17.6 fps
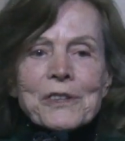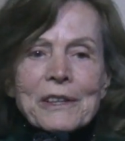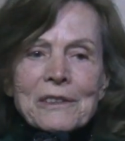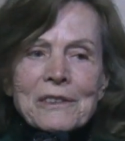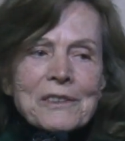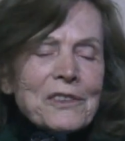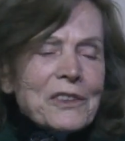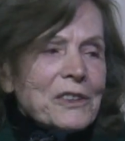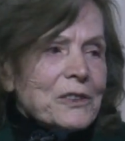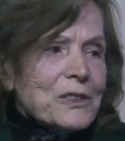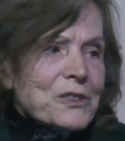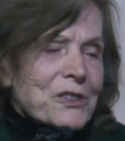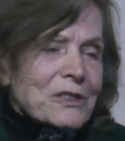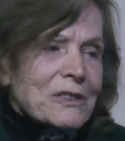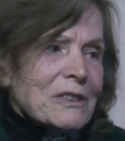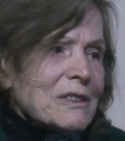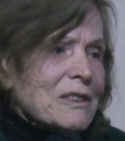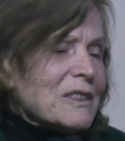When I go
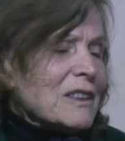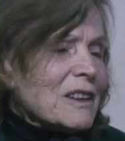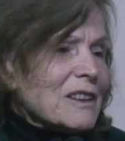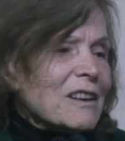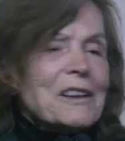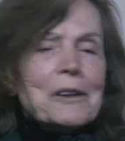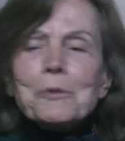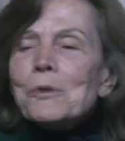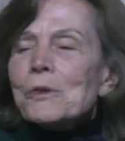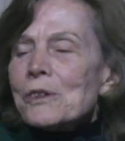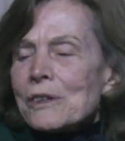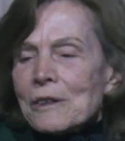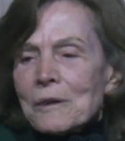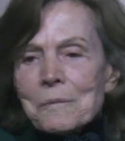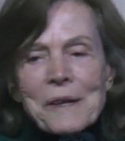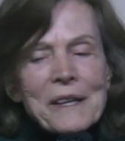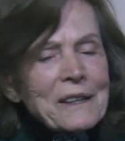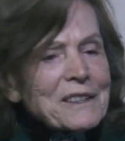down in the ocean,
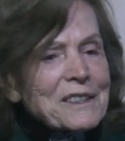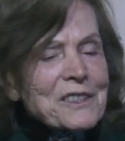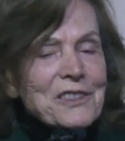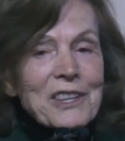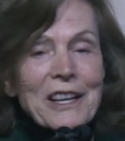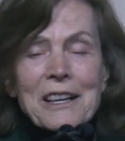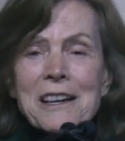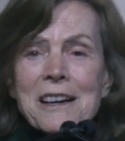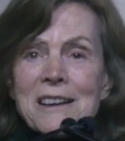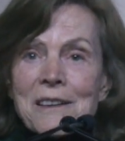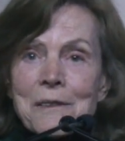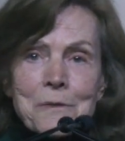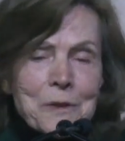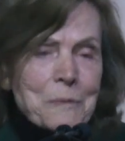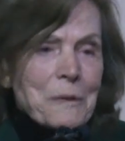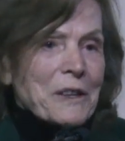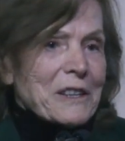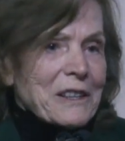I want to come back and
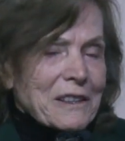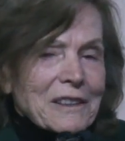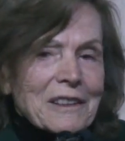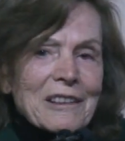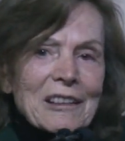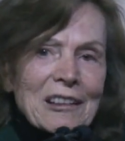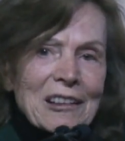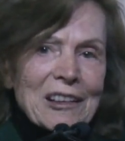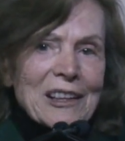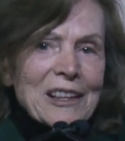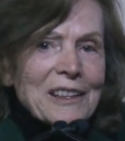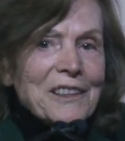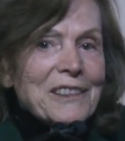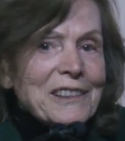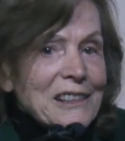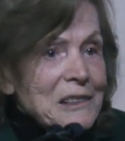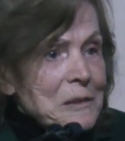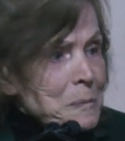say, everybody,
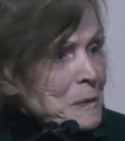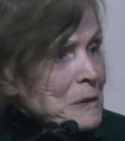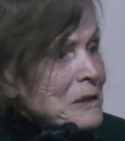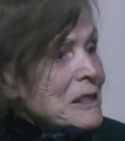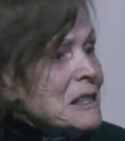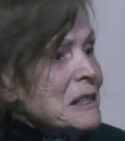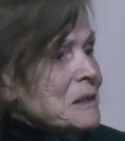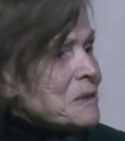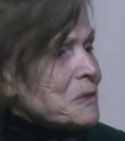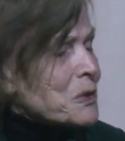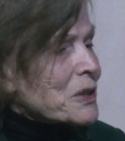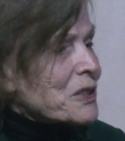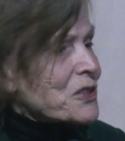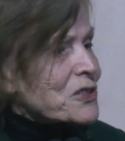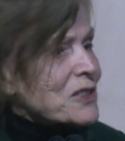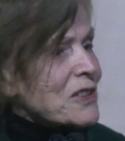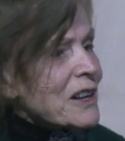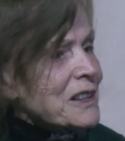you can't
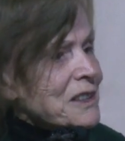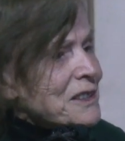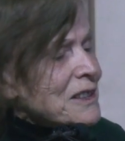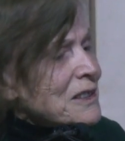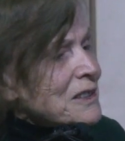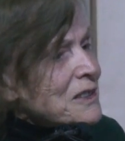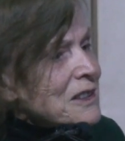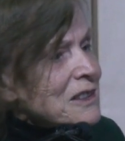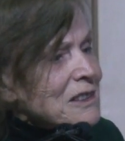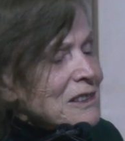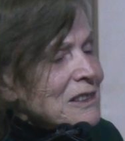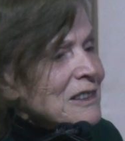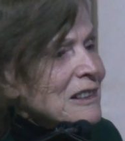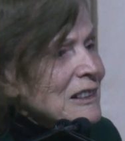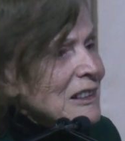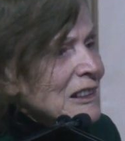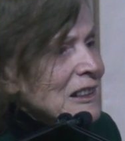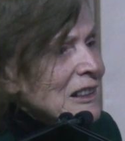believe what it's like
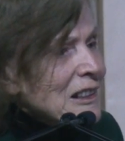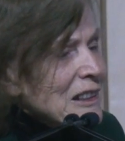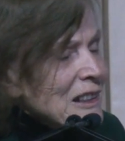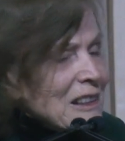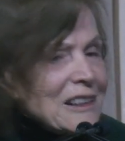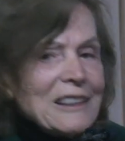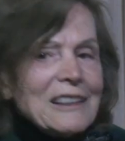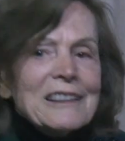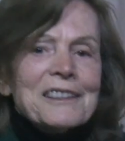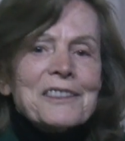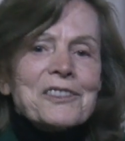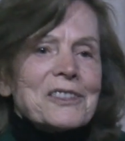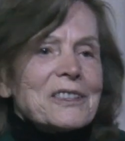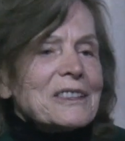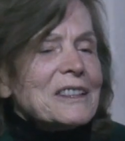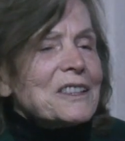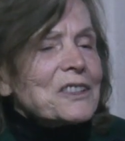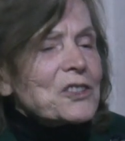down there.
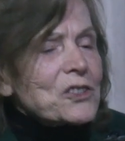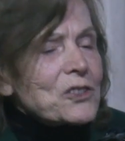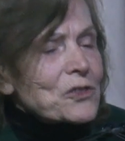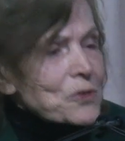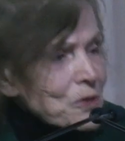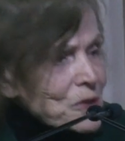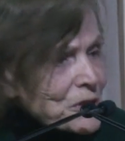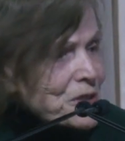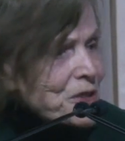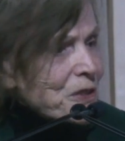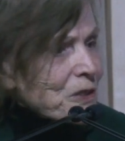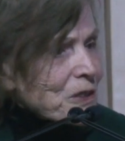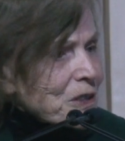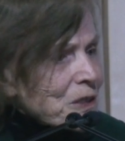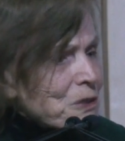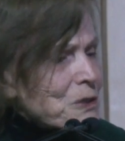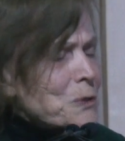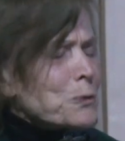It's
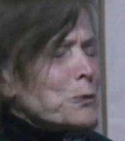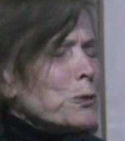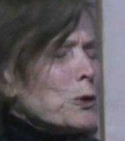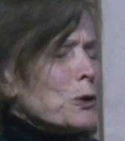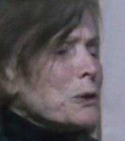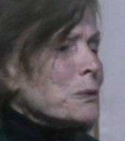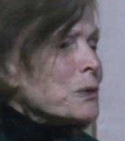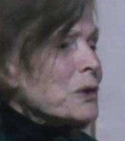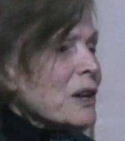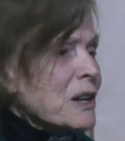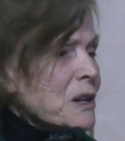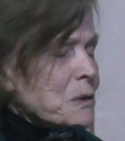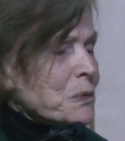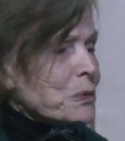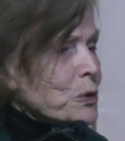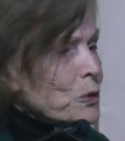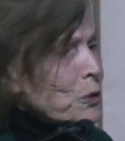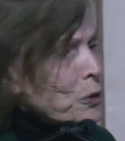extraordinary. It's
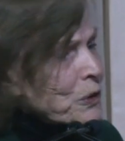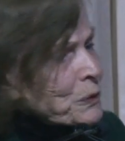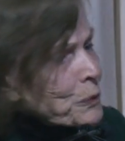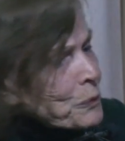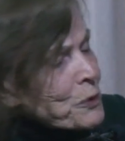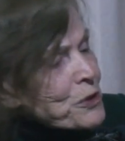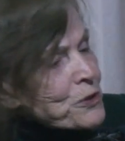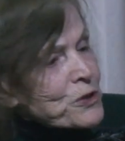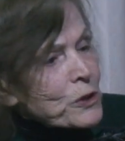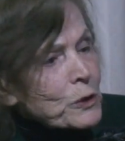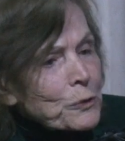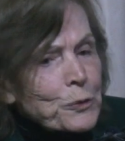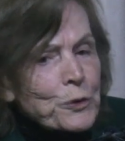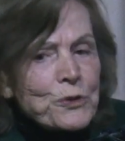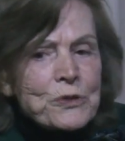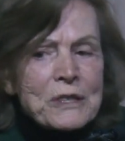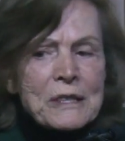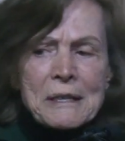full of life. You look
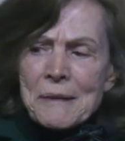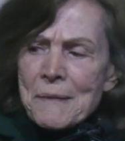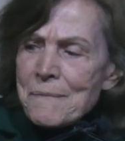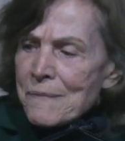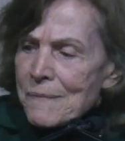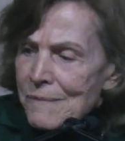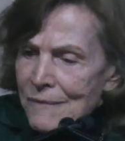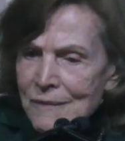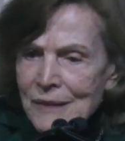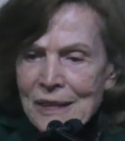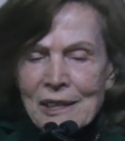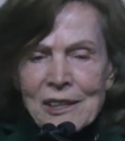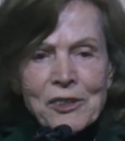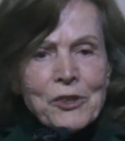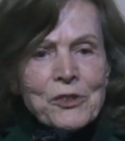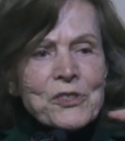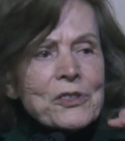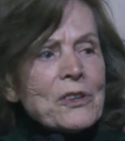from the surface,
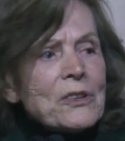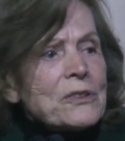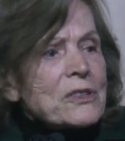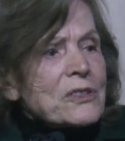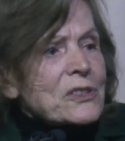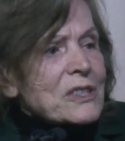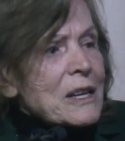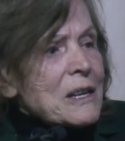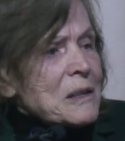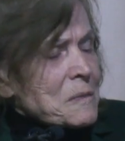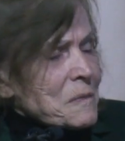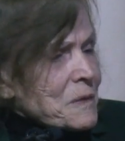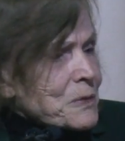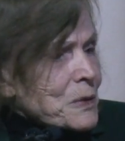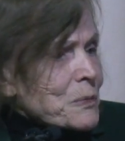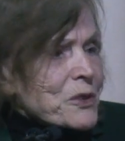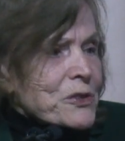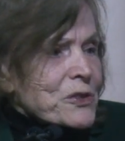it looks all the
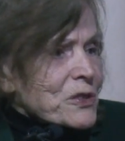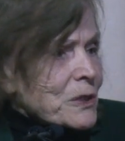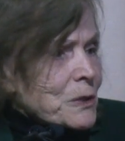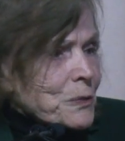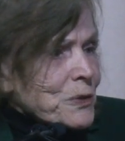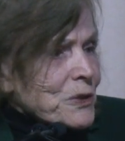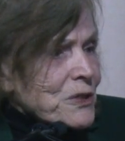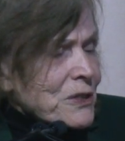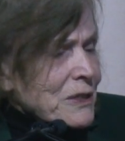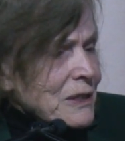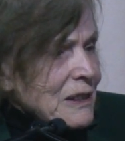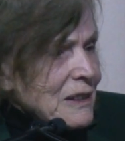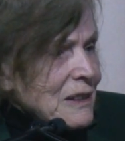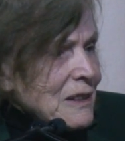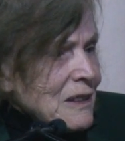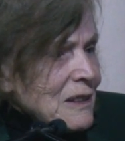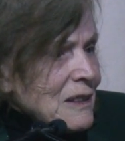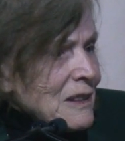same from the
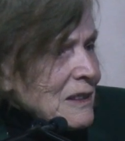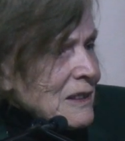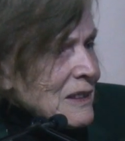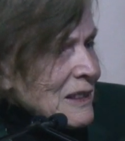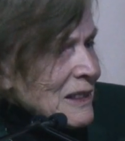surface.